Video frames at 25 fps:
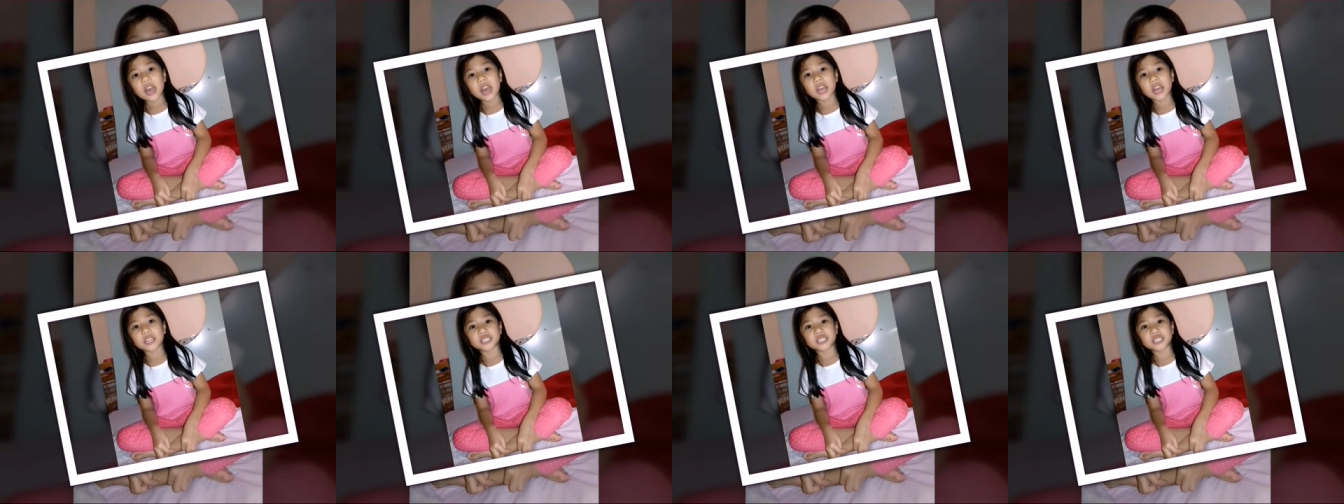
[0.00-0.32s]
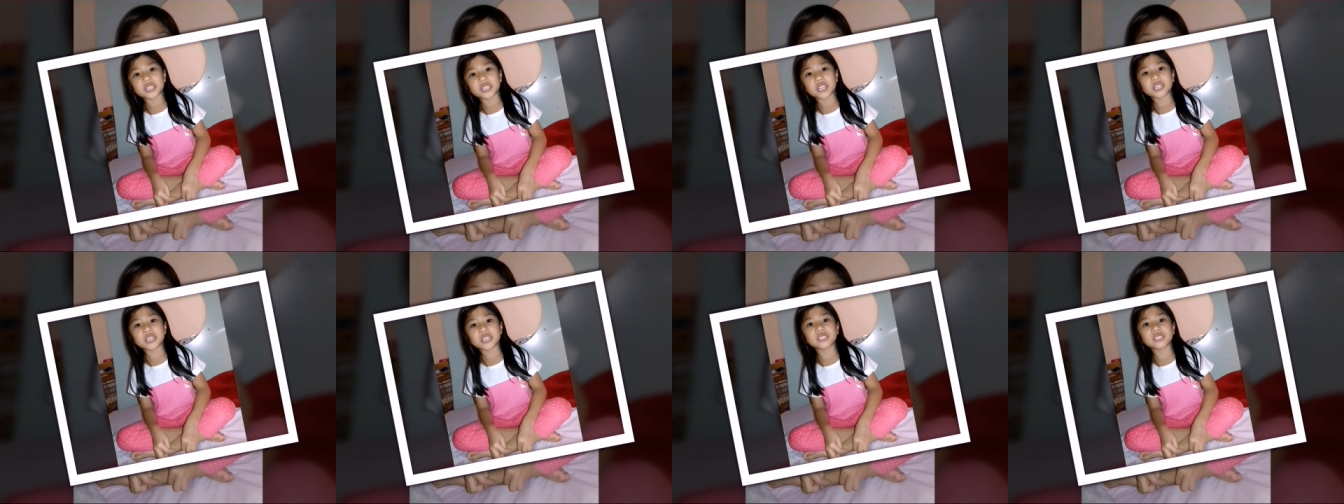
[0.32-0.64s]
a
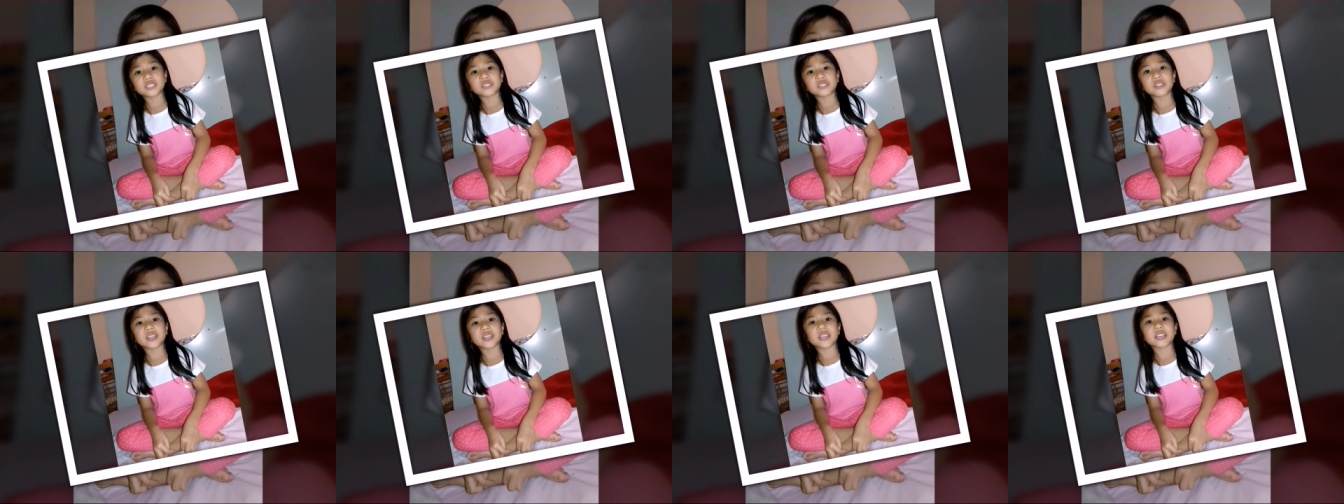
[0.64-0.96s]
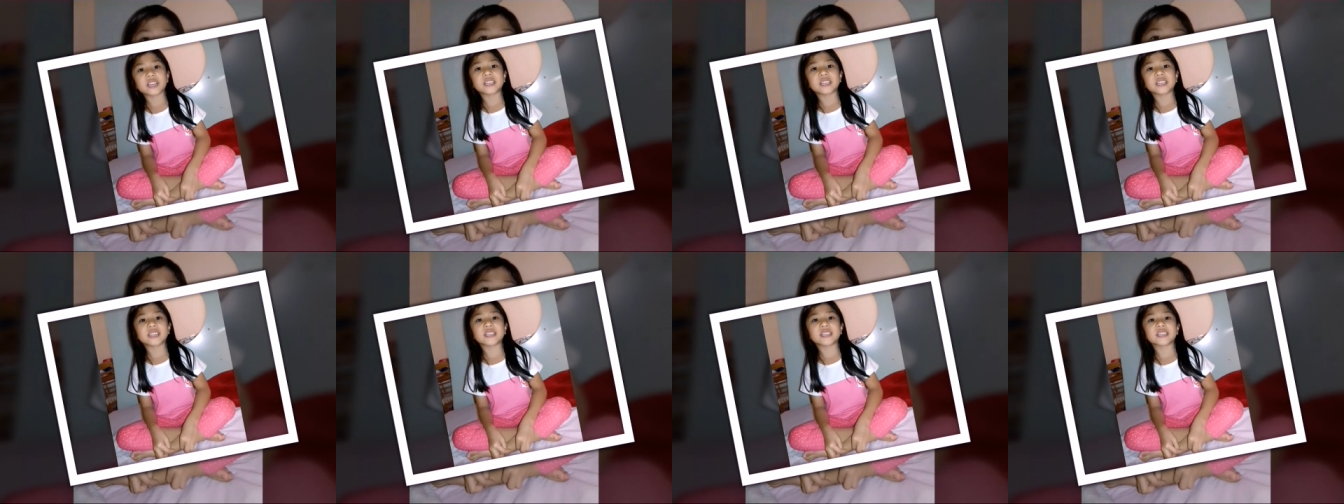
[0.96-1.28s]

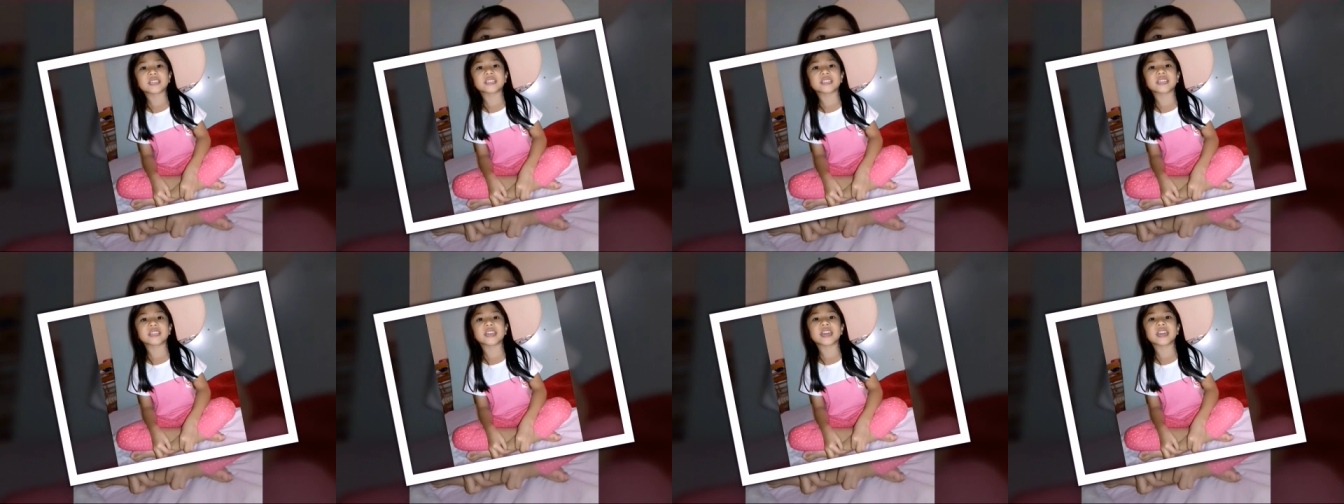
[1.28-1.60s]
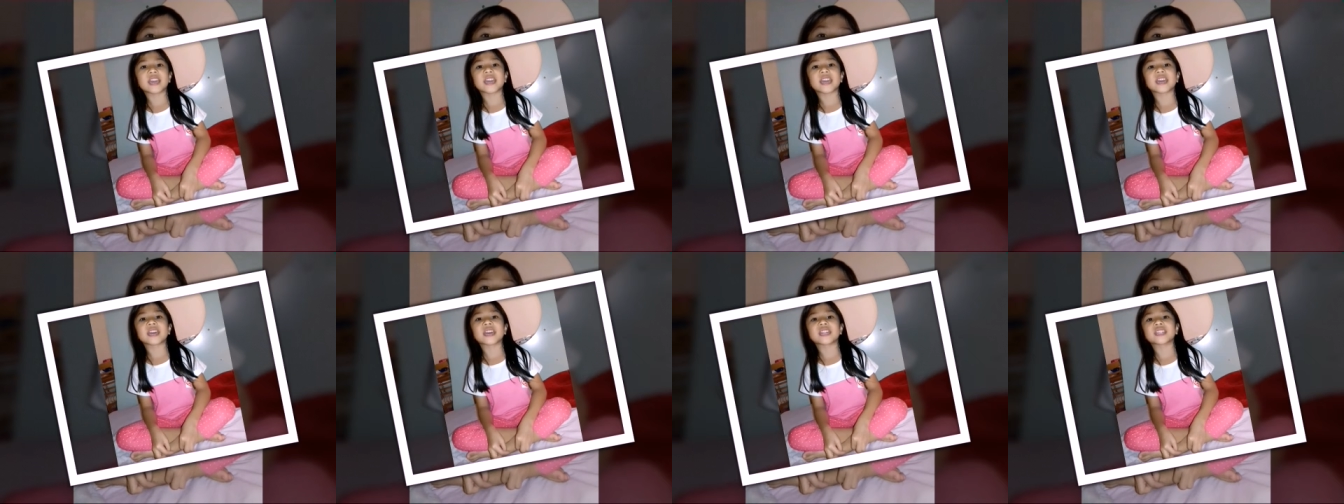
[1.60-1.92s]
changeling
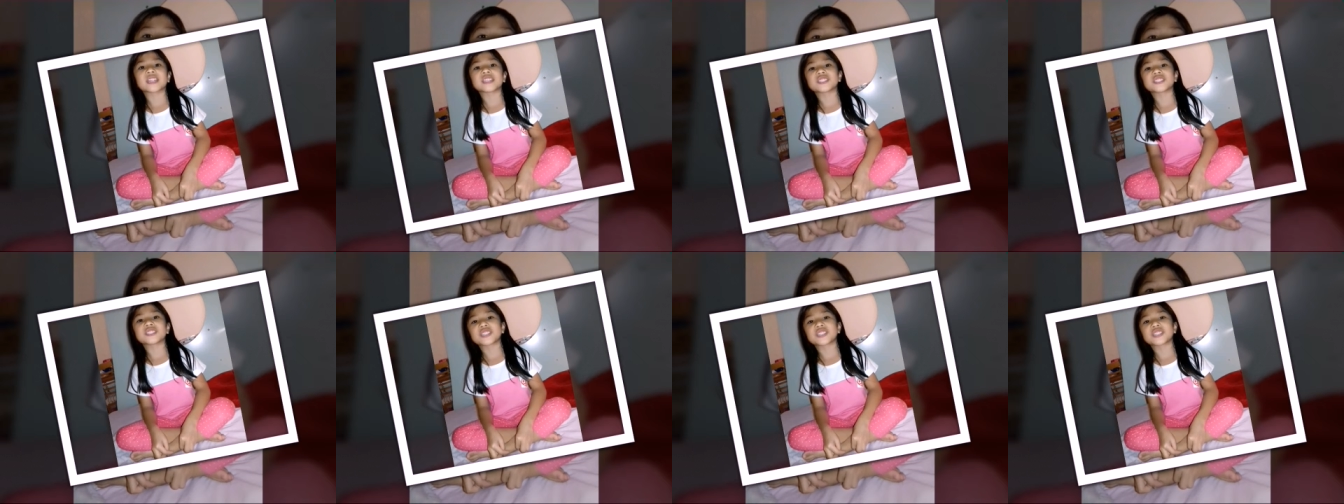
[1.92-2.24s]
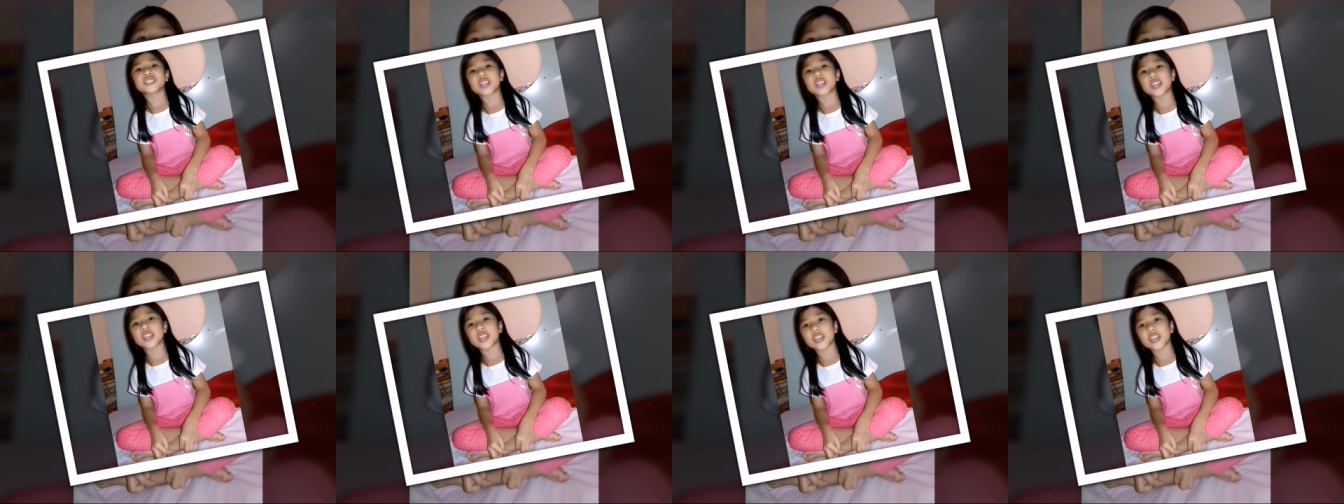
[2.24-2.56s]
can
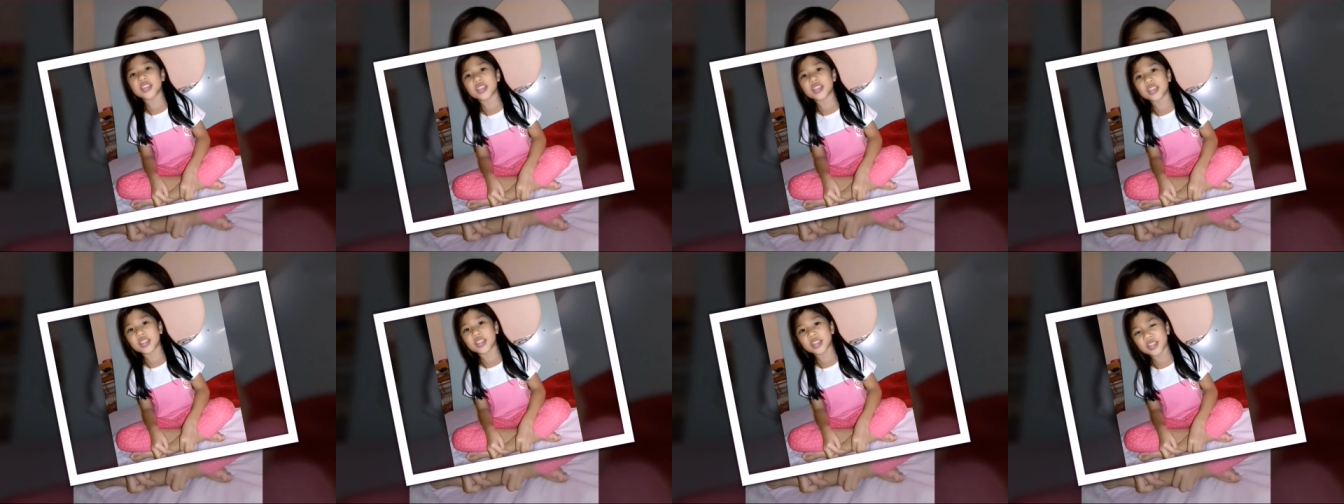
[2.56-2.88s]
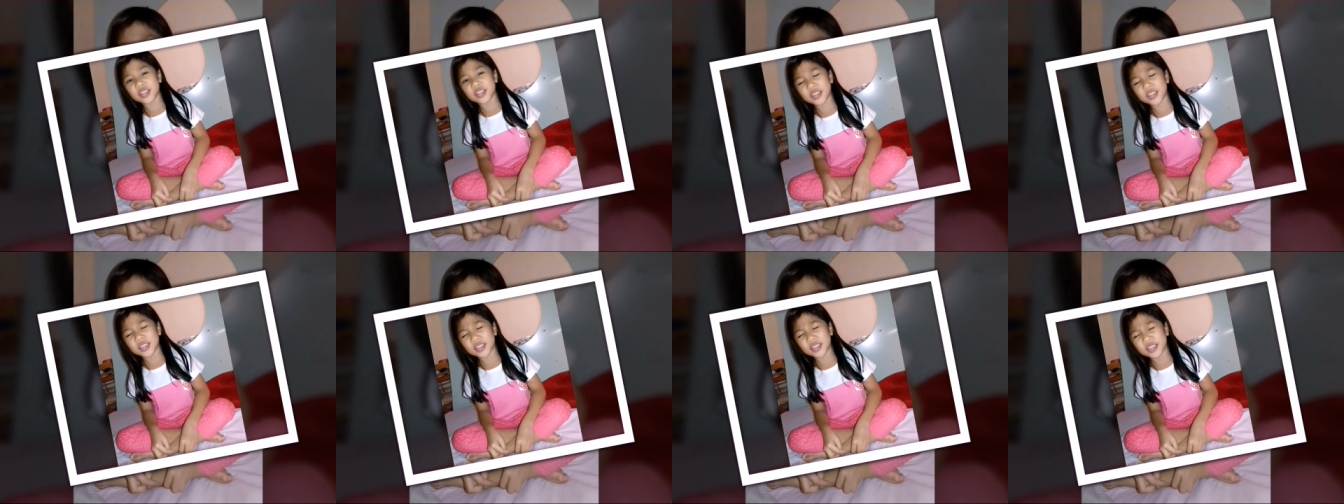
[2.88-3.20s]

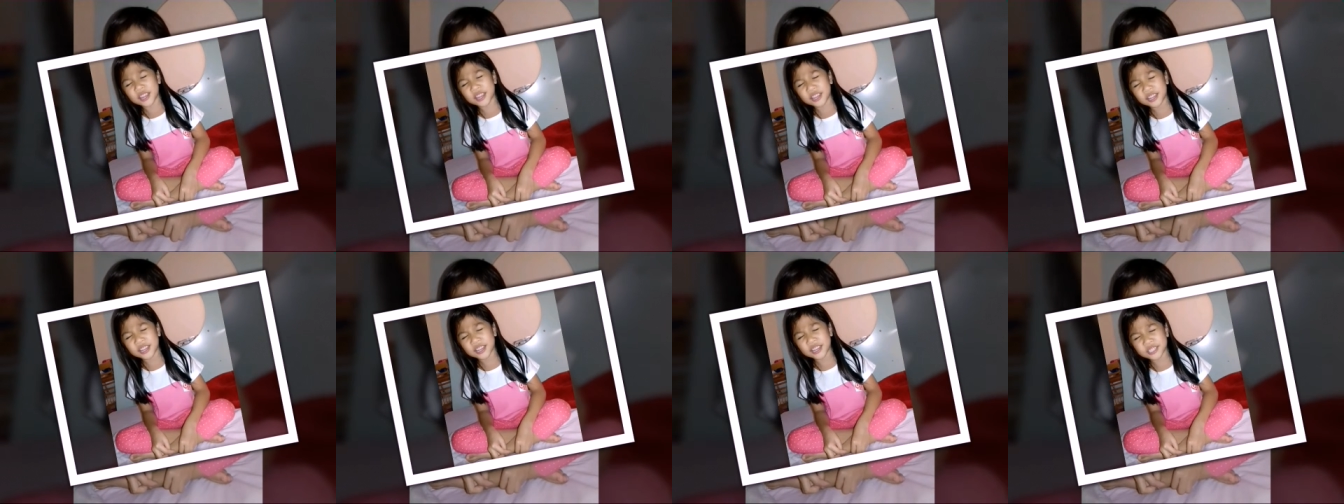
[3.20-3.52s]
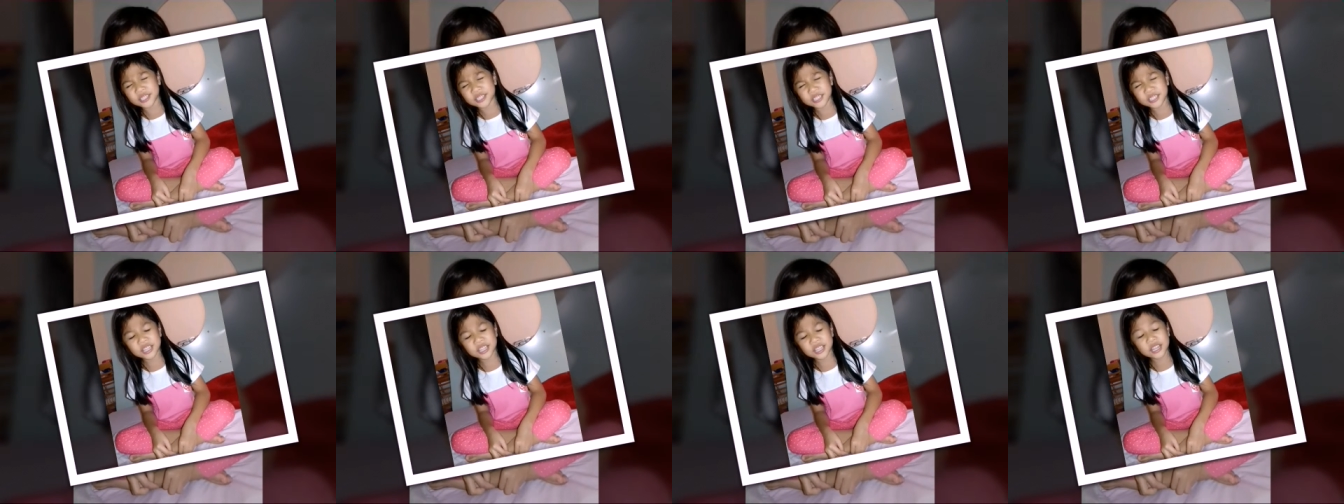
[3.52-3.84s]

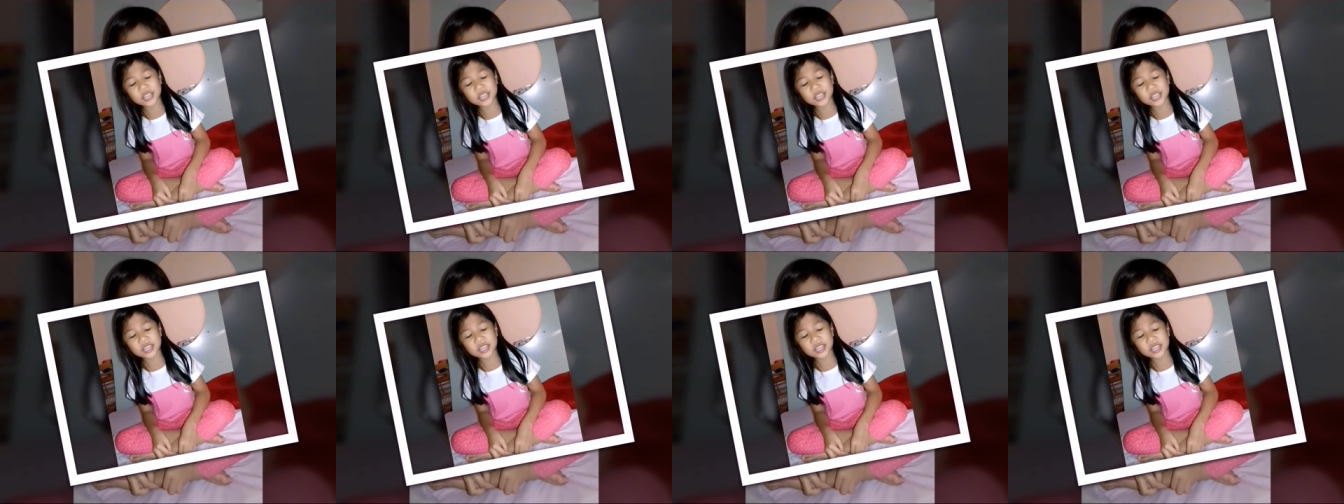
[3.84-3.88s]
change?